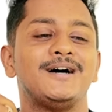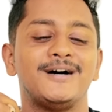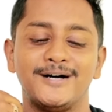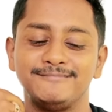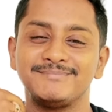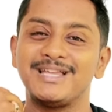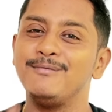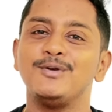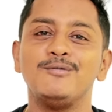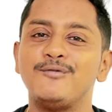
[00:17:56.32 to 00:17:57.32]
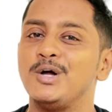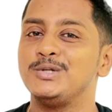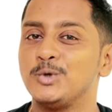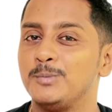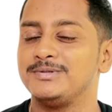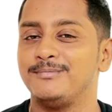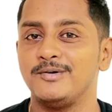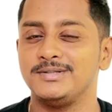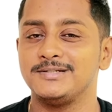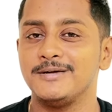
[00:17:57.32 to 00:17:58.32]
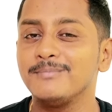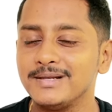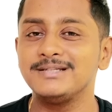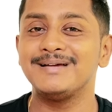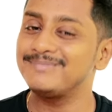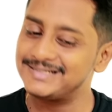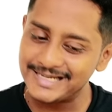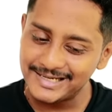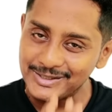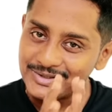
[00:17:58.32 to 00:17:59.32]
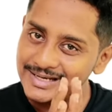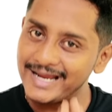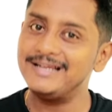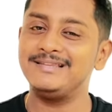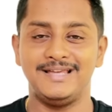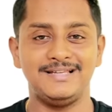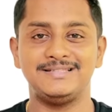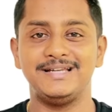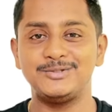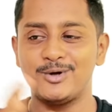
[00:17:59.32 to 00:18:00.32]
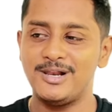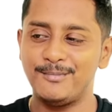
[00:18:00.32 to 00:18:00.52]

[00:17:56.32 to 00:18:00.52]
um, giving you false hopes about the template. I'm telling you the right things. It's all